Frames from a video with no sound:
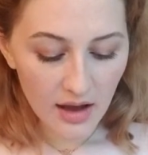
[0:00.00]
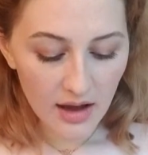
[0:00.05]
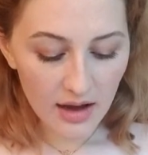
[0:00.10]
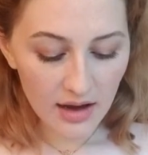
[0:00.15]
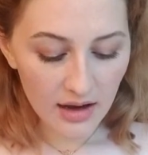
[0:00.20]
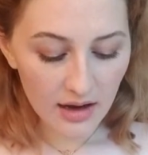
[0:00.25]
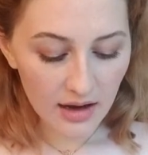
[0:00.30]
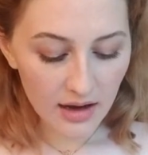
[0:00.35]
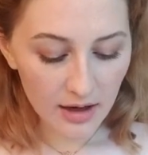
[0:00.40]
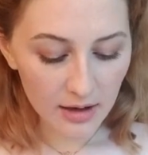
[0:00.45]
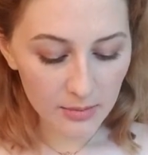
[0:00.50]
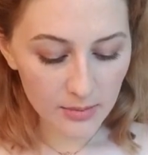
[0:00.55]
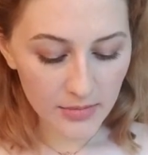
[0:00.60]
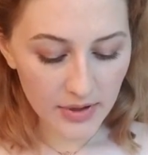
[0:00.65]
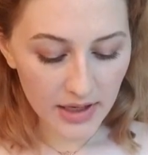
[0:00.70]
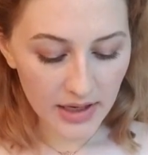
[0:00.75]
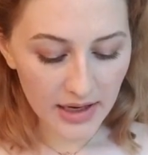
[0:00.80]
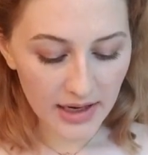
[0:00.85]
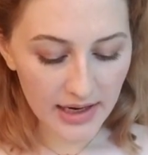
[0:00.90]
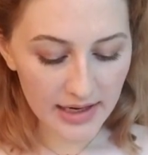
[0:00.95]

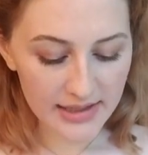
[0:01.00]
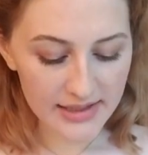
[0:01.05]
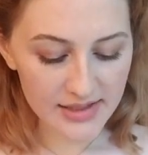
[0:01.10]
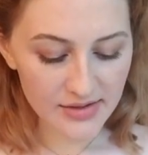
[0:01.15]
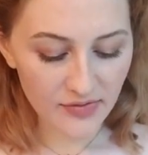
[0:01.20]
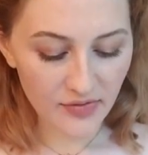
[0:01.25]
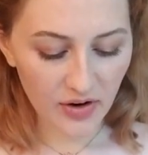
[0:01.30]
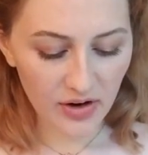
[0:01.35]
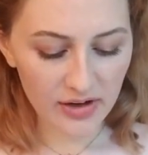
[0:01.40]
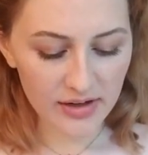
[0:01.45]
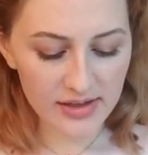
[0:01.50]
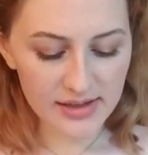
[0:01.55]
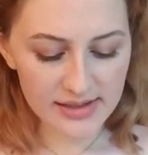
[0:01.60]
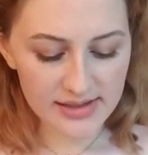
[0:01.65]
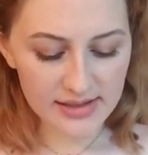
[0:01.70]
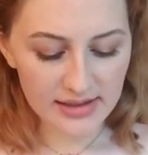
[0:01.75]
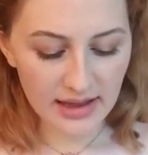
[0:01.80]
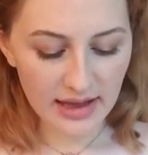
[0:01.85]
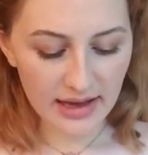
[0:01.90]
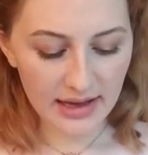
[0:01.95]
As far
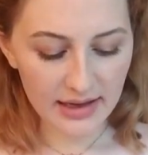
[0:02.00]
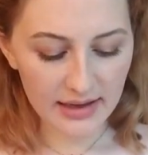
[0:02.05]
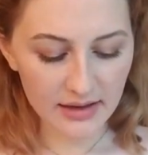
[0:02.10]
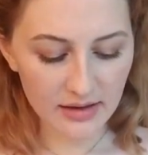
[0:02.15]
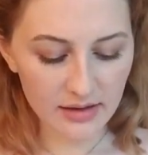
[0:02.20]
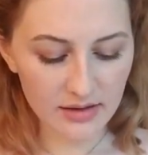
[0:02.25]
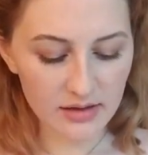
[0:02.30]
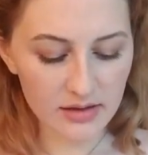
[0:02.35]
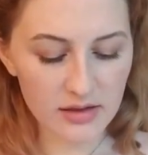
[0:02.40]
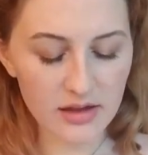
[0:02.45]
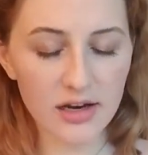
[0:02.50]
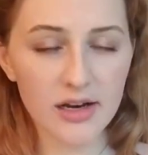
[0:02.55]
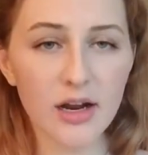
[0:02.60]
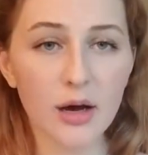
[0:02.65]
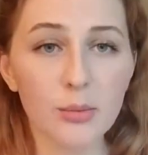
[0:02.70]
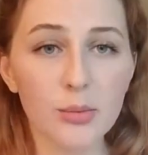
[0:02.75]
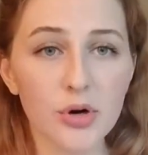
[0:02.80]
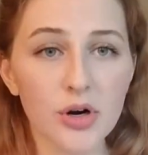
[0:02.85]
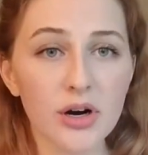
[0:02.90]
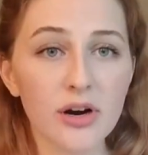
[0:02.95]
as like the
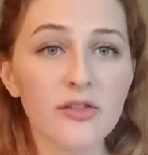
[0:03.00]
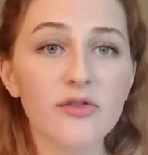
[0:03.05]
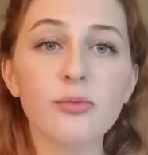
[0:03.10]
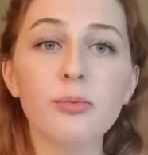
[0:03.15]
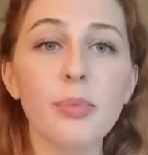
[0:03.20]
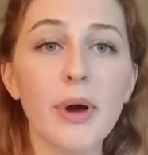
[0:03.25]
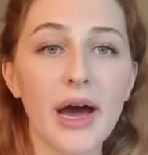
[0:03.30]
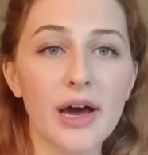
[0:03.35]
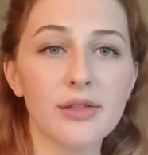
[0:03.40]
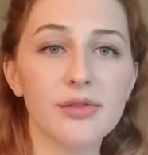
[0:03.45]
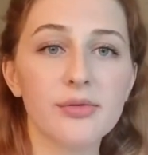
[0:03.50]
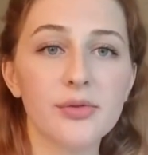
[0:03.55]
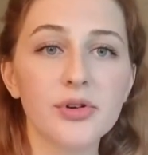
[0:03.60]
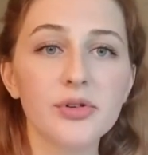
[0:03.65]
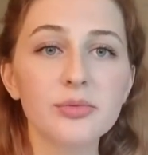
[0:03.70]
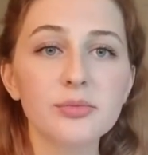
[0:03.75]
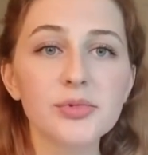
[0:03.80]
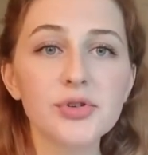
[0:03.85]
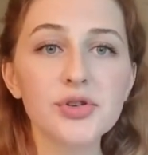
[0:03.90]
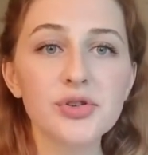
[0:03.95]
number of
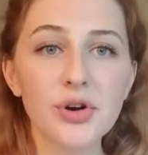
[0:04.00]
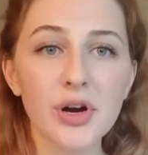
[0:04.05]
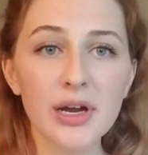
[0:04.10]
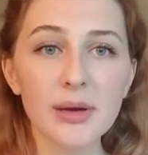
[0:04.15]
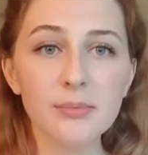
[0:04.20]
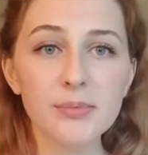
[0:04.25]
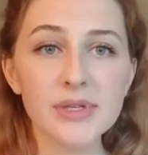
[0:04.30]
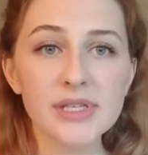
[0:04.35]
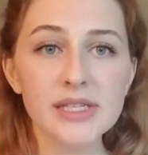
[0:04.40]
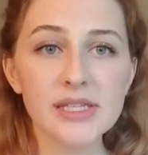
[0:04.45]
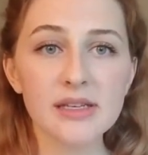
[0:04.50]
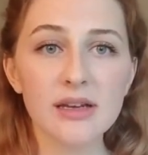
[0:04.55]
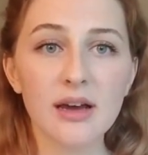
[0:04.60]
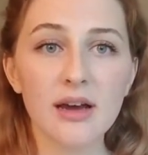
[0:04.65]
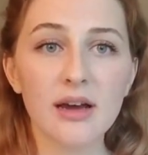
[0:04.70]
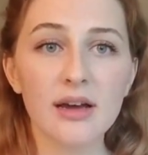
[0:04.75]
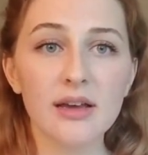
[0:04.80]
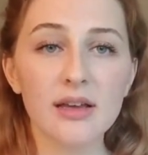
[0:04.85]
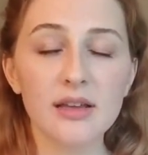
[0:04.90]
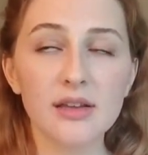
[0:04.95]
bathroom trips,
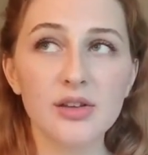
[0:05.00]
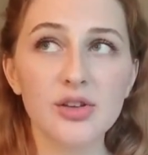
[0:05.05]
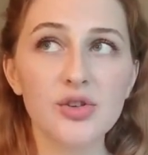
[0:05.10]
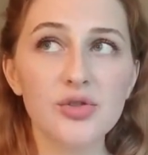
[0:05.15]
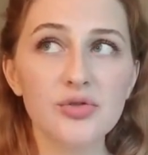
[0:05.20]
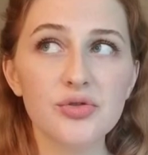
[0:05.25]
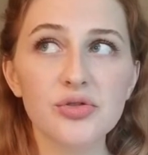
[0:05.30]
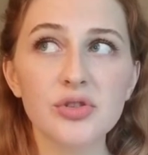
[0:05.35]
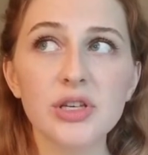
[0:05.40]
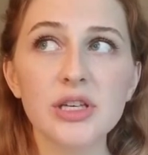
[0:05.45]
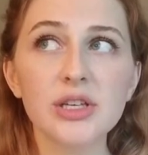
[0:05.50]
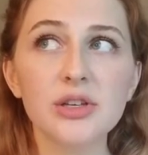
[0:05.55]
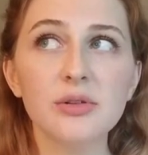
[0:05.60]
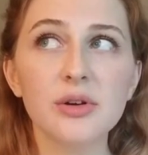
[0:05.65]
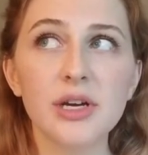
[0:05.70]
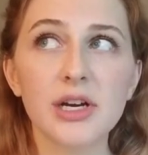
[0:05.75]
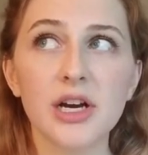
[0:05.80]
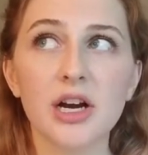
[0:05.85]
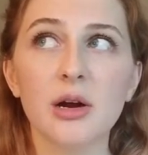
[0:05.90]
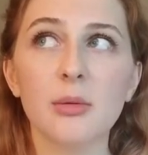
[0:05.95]
usually you
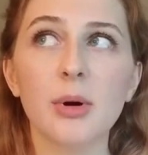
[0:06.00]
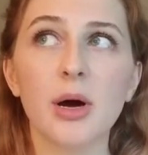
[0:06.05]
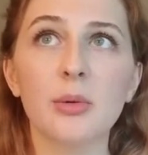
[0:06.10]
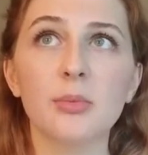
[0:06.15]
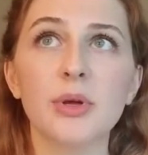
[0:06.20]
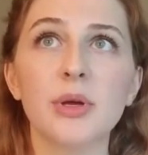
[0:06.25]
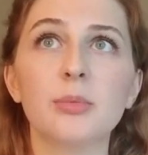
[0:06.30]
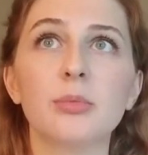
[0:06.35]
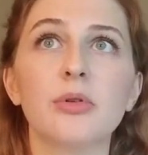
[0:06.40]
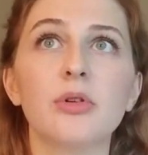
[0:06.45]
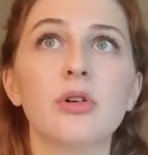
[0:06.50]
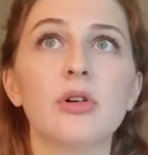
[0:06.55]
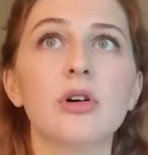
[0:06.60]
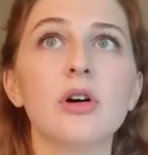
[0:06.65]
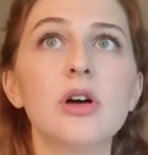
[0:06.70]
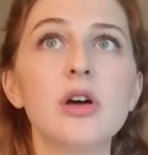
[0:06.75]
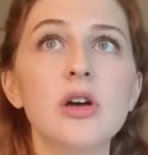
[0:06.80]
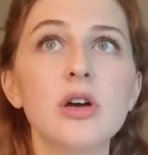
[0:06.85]
hear about people